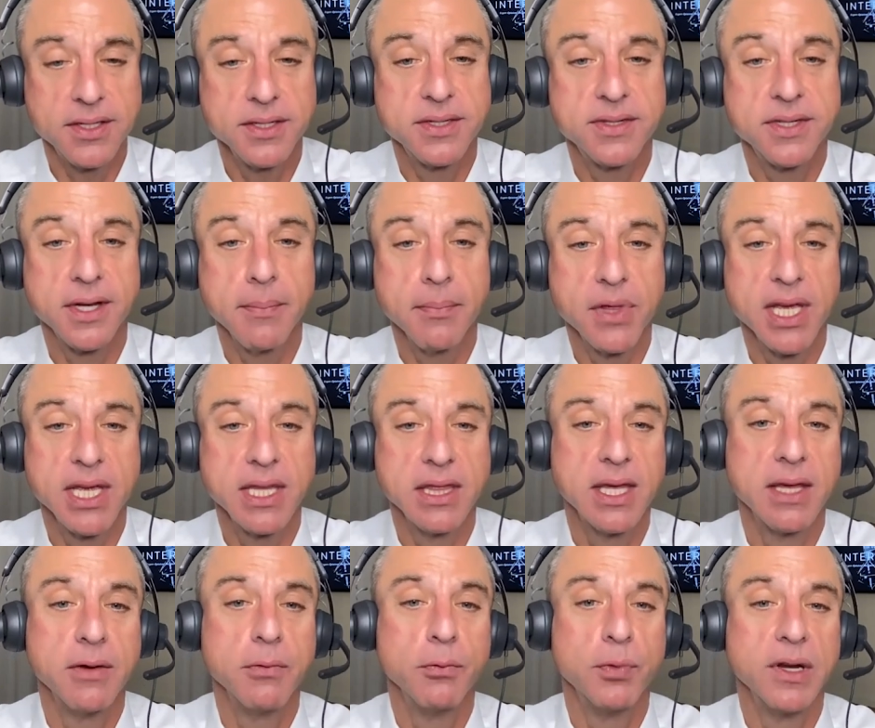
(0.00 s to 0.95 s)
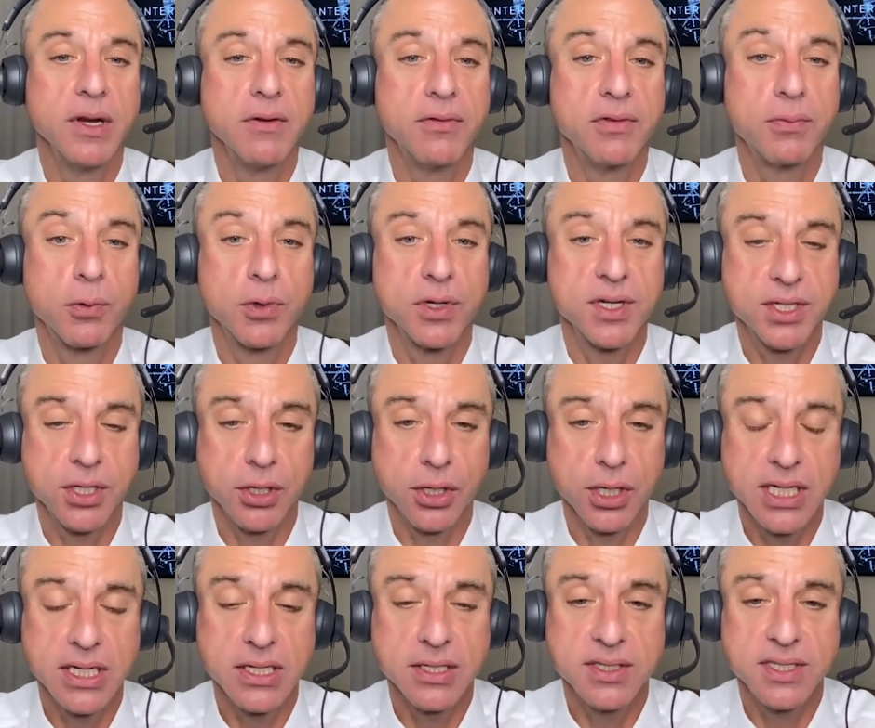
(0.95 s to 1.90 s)
is something that we're
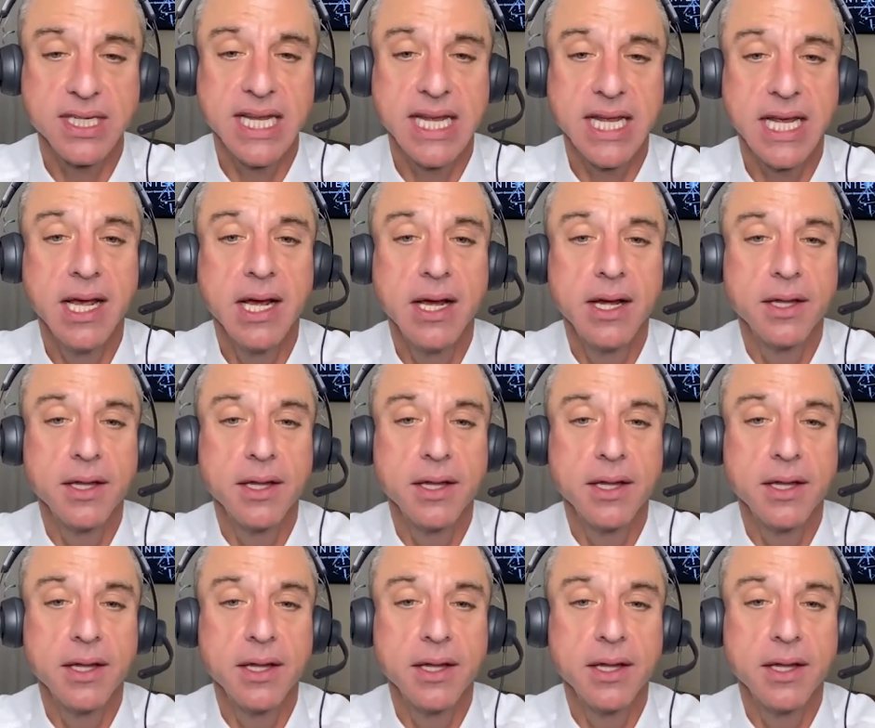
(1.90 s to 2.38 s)
starting to see